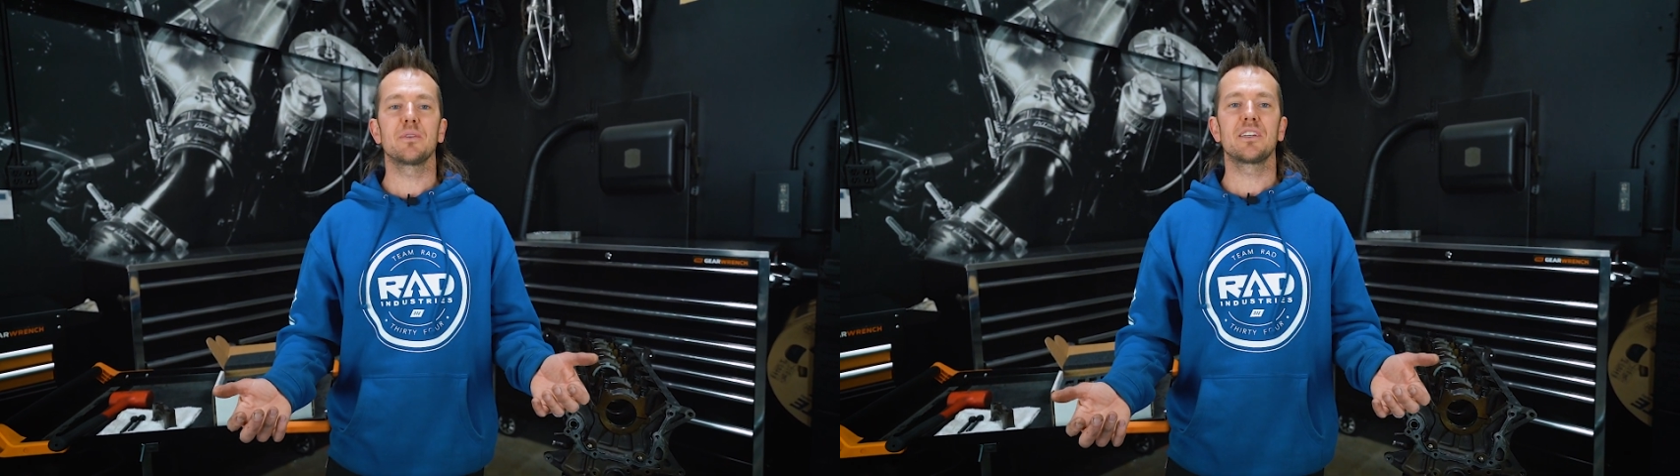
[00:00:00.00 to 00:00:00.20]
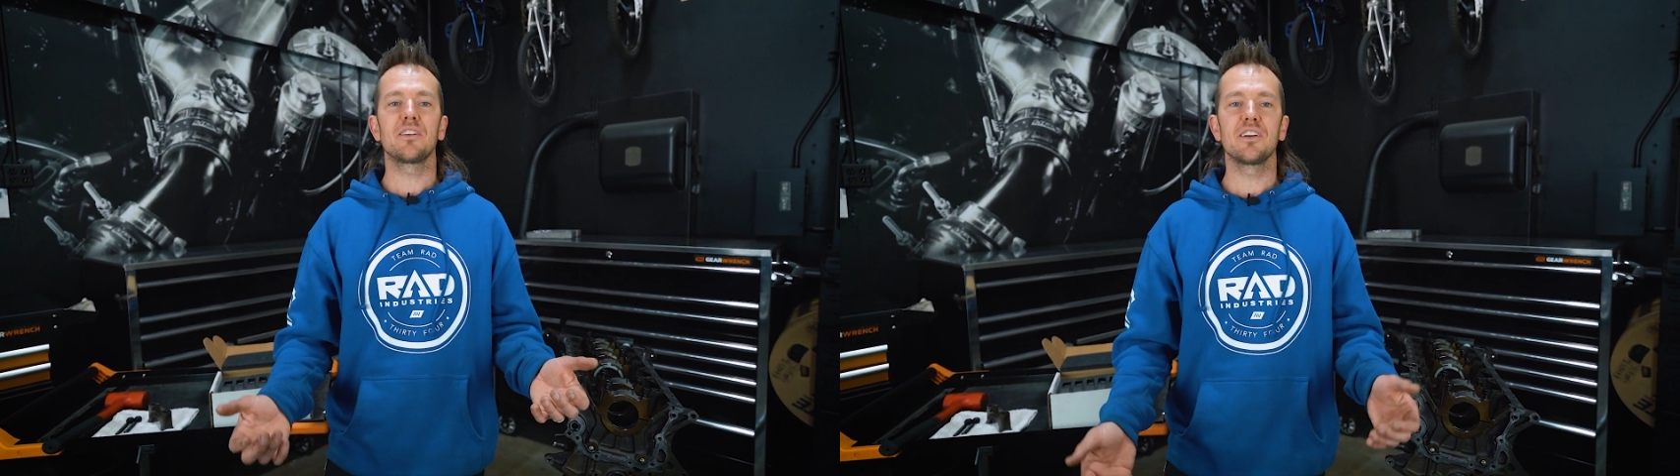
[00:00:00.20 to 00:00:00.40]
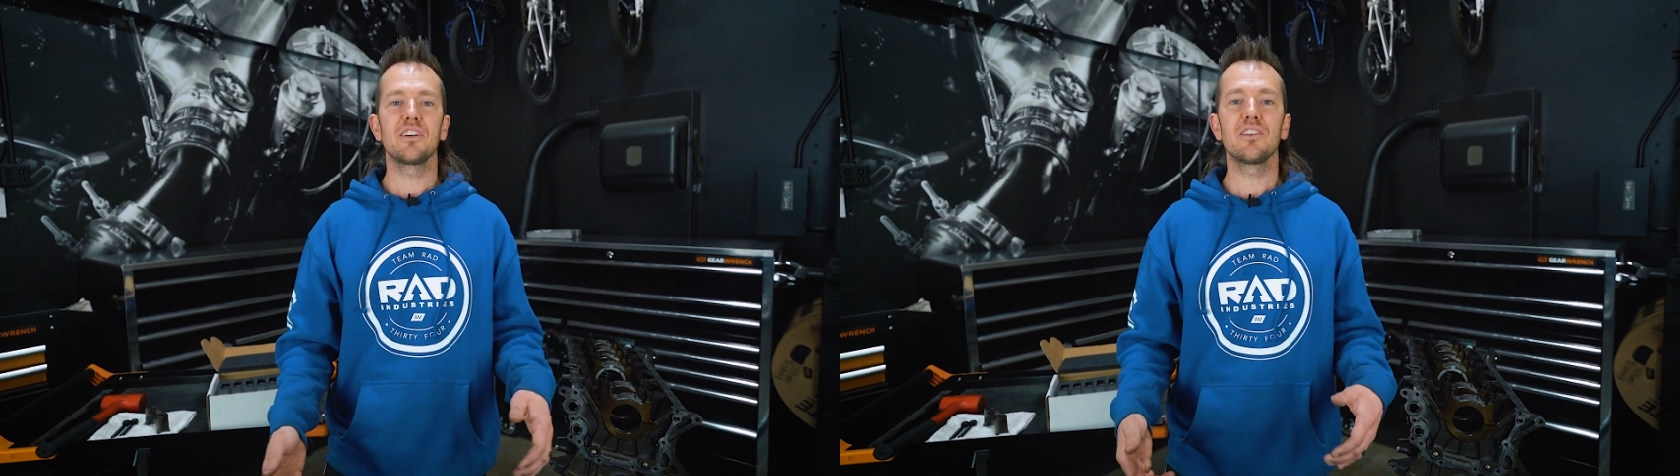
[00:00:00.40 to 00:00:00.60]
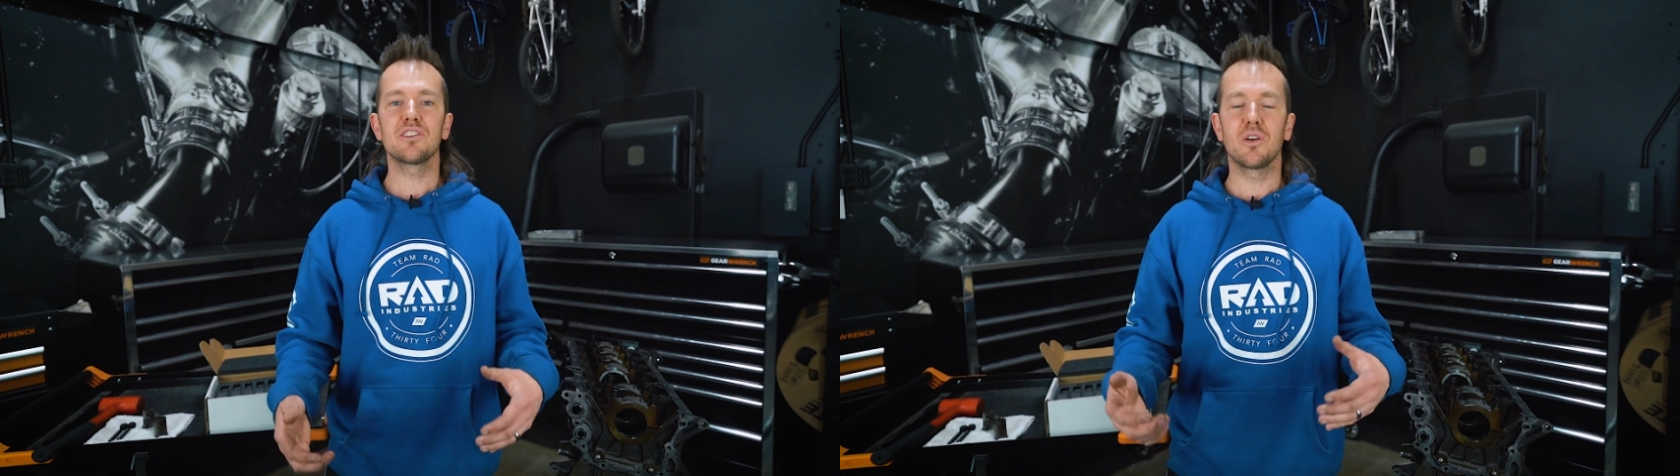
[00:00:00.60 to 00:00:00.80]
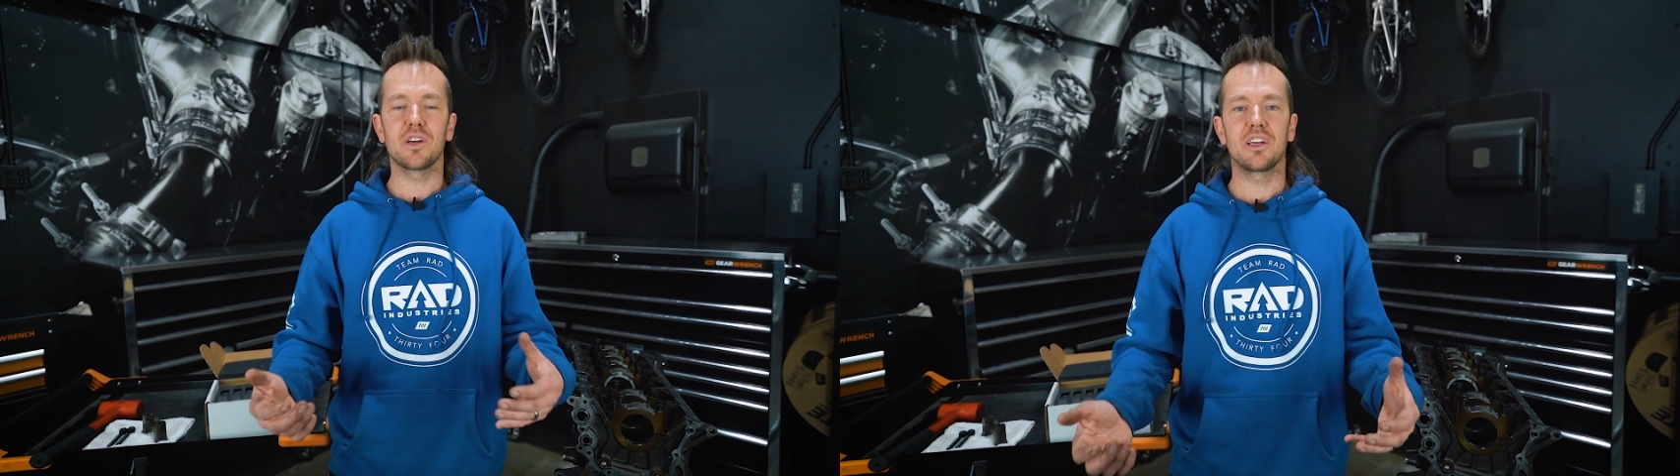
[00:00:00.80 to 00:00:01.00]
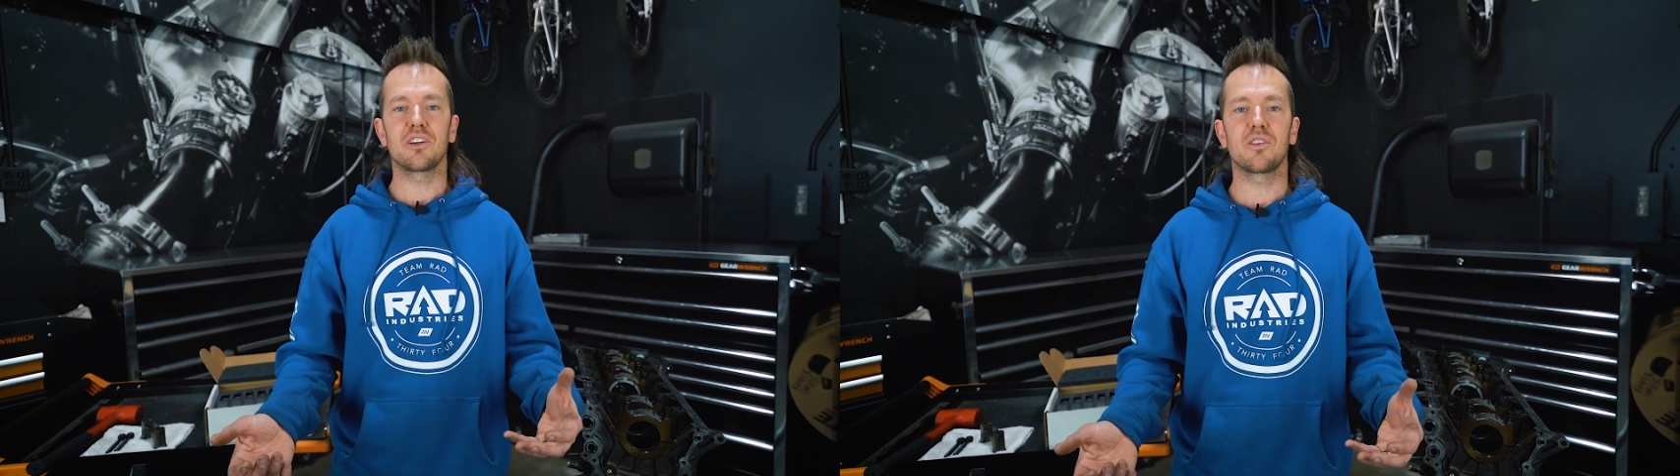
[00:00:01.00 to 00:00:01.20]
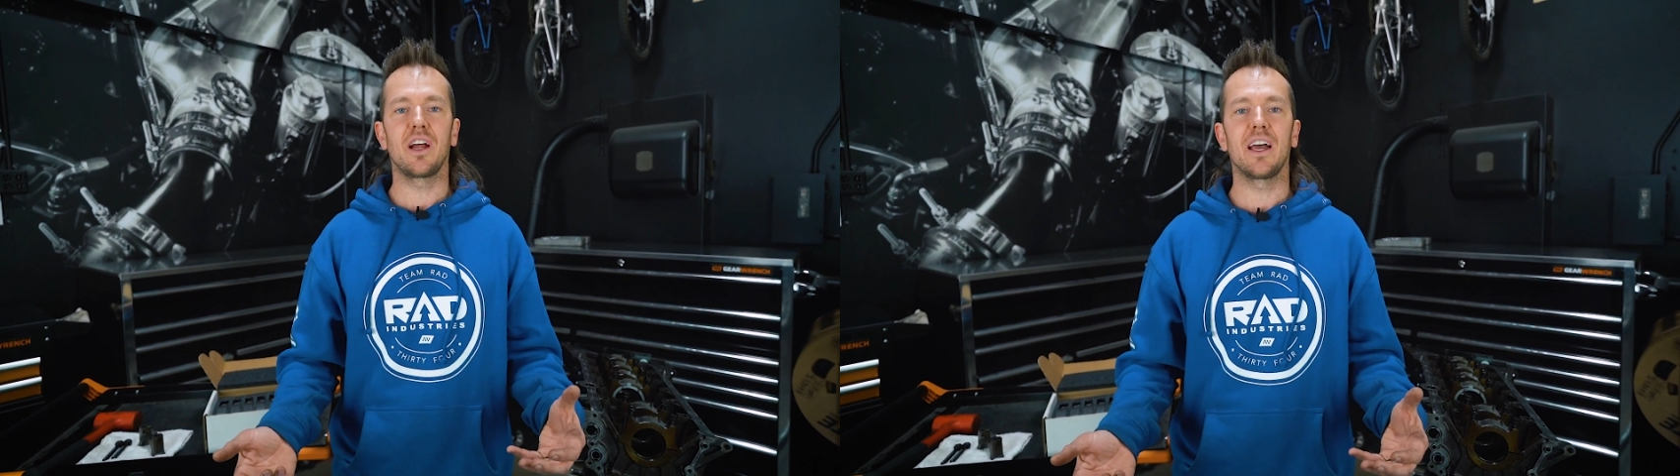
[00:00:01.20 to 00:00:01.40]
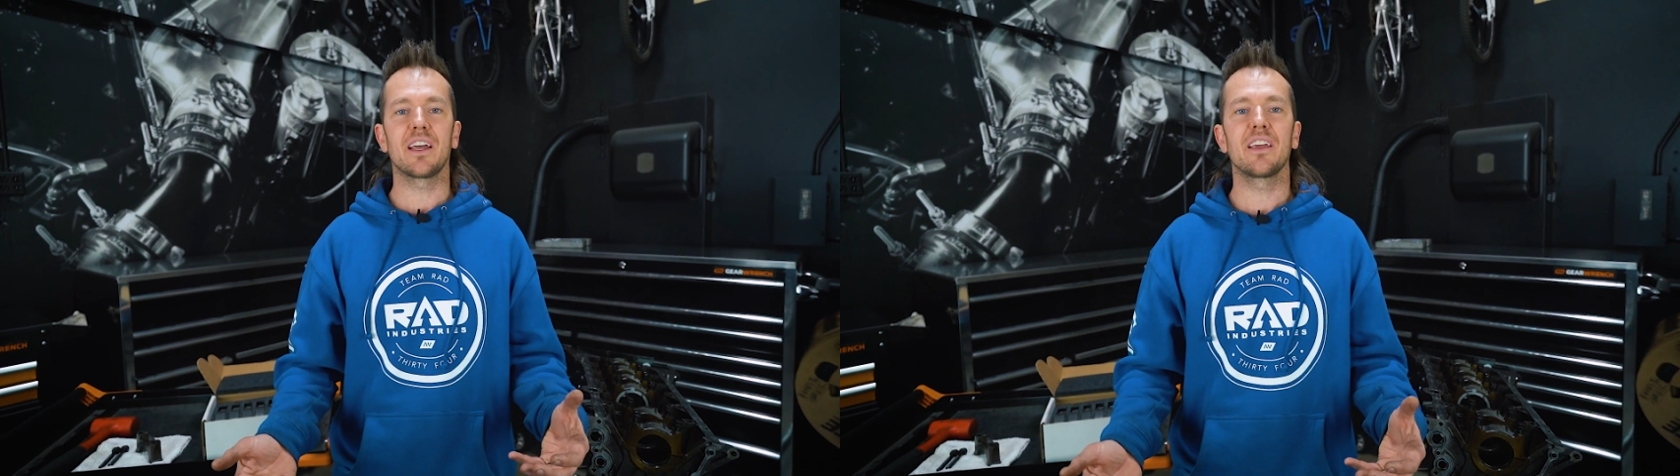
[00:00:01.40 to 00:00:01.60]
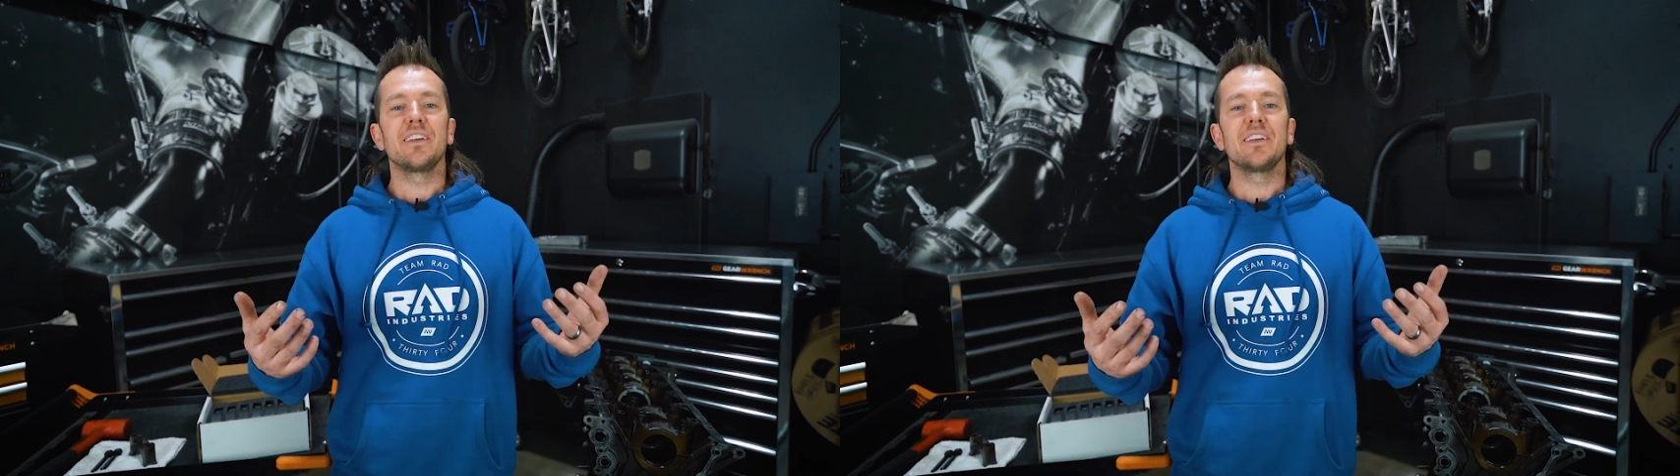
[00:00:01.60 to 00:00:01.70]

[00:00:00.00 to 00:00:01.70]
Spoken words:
material, so it can crack.